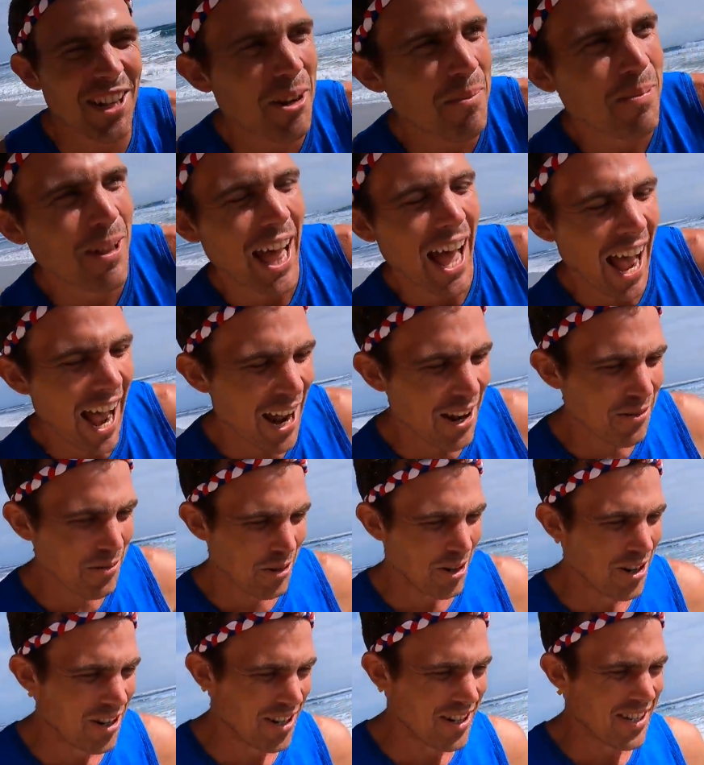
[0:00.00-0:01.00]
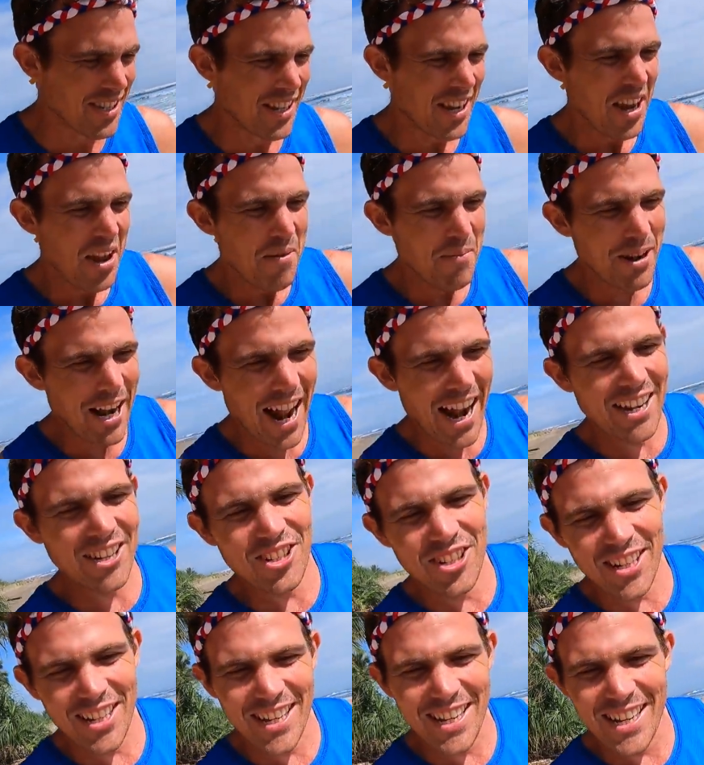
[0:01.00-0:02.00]
a lot of Bla'an words, but
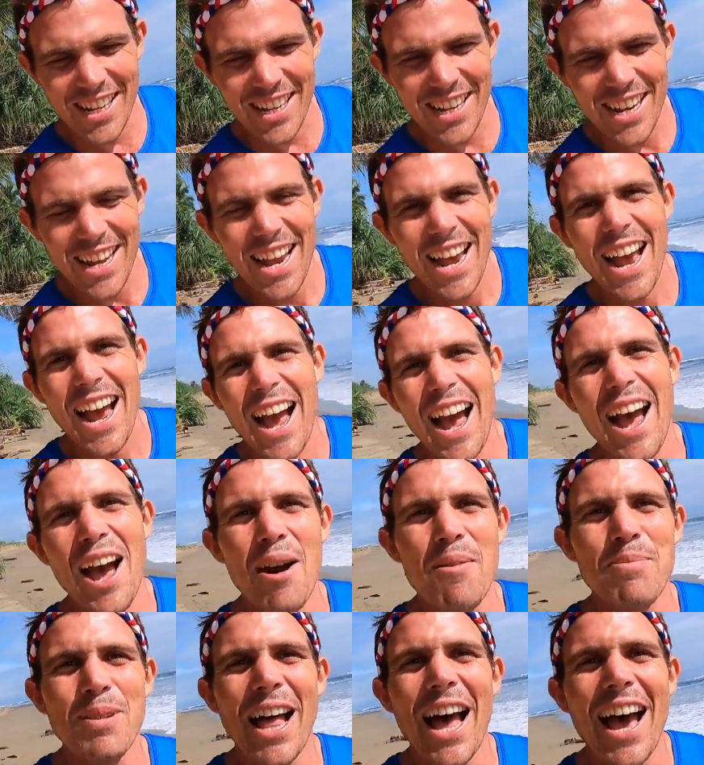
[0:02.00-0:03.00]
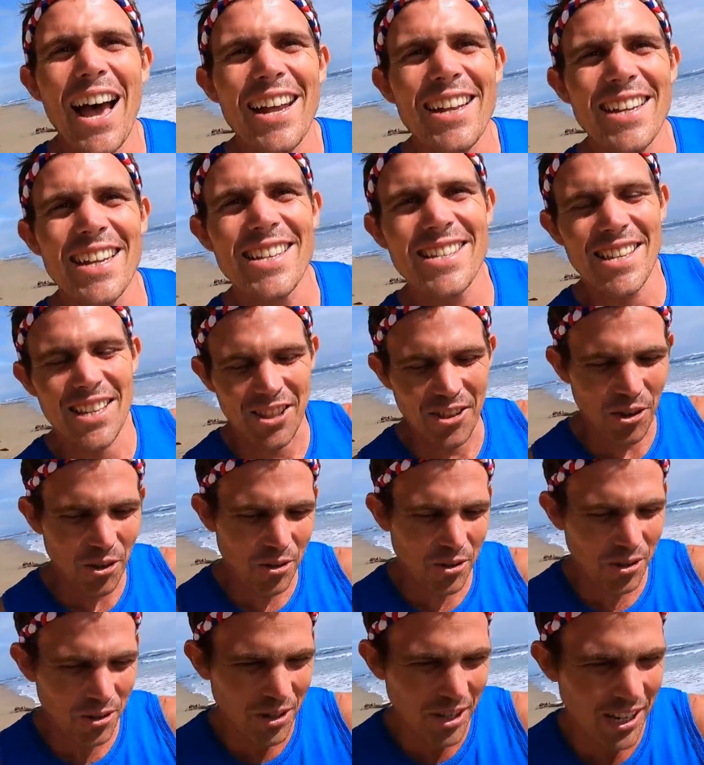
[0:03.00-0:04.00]
actually, uh, Bla'an isn't
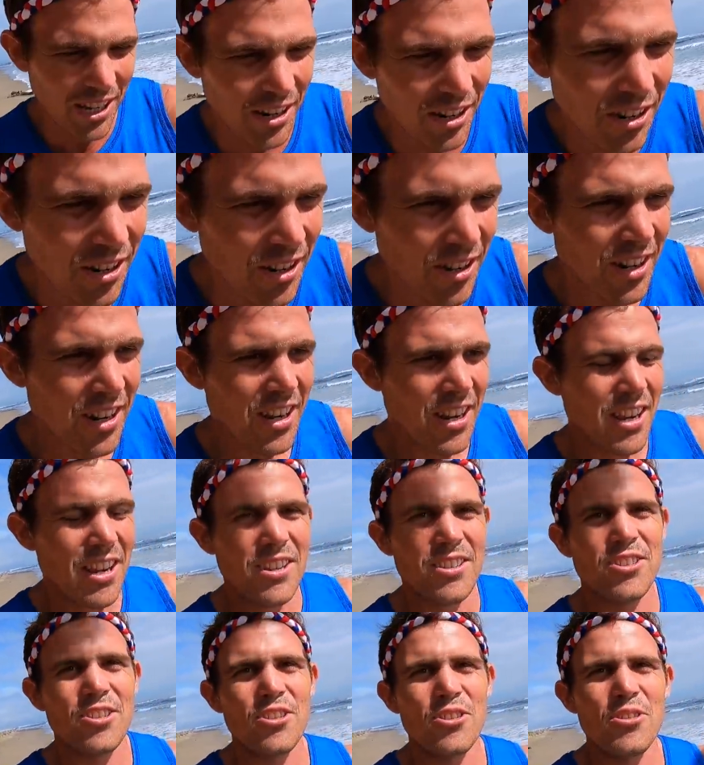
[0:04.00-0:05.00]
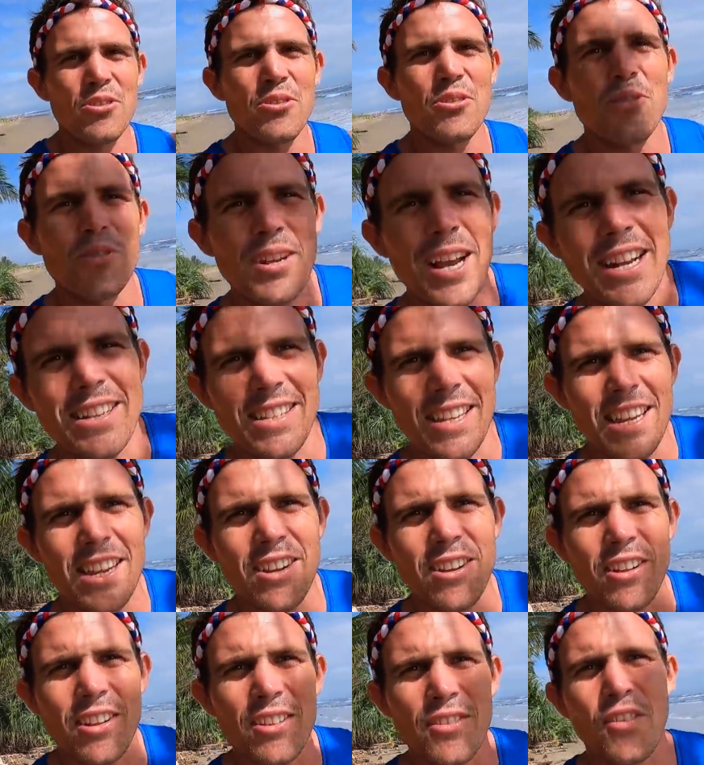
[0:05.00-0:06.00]
local here to
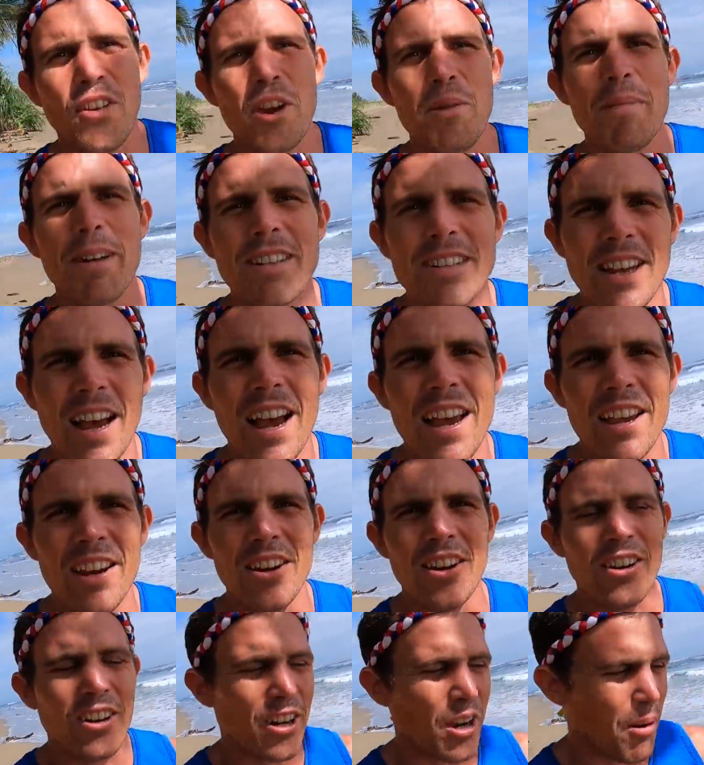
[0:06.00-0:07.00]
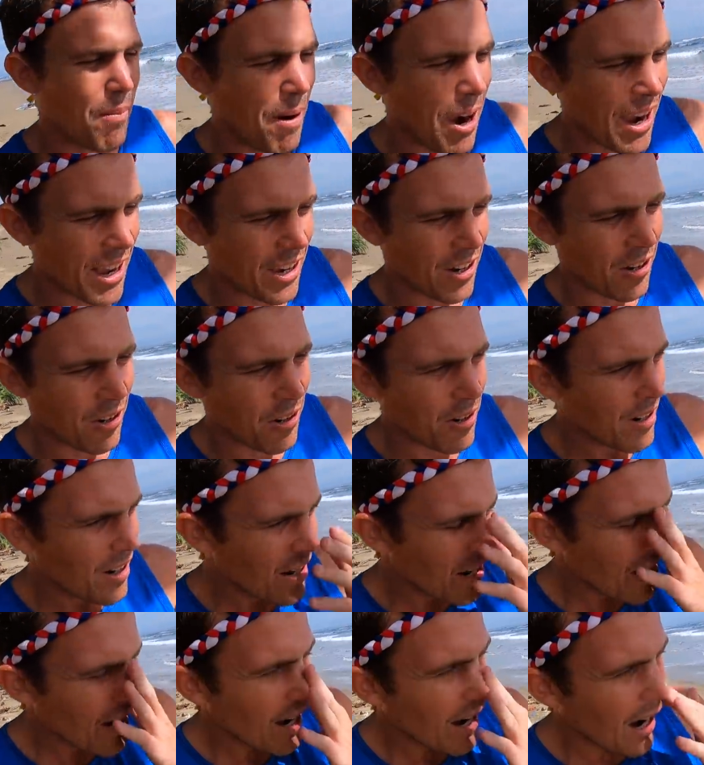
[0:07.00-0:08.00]
Cateel. It's very Mandaya or Kamayo.
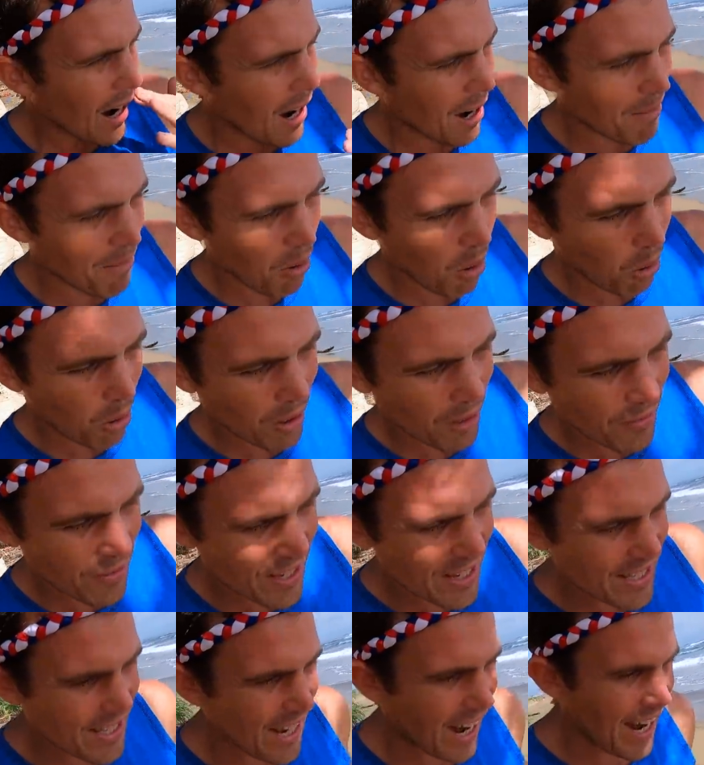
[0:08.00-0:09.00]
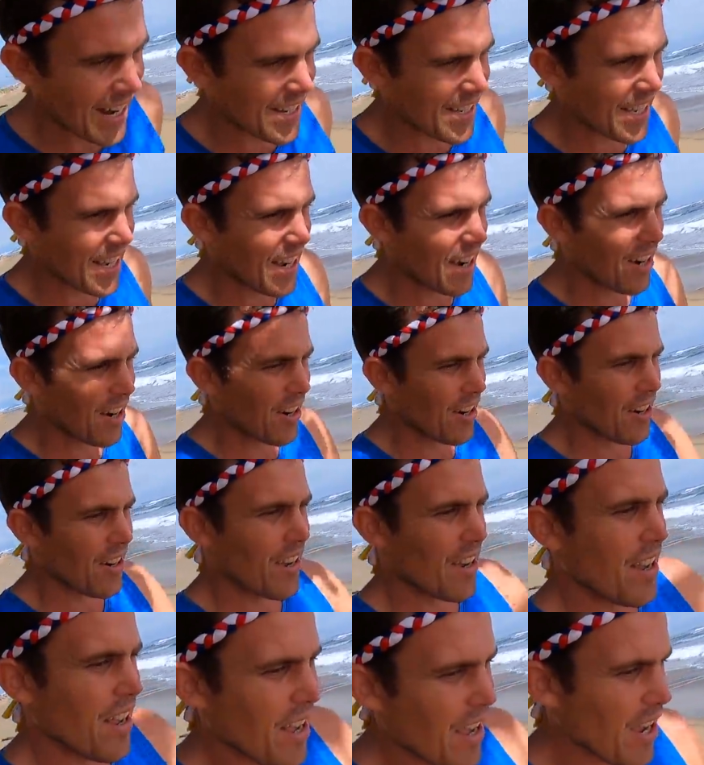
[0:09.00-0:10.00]
Um, all of these guys here,
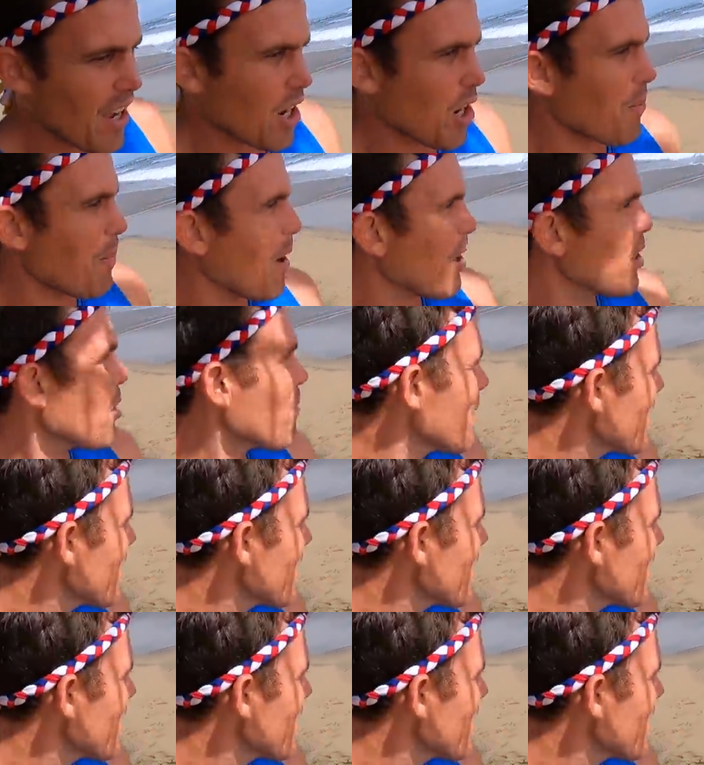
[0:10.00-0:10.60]
Kabbalah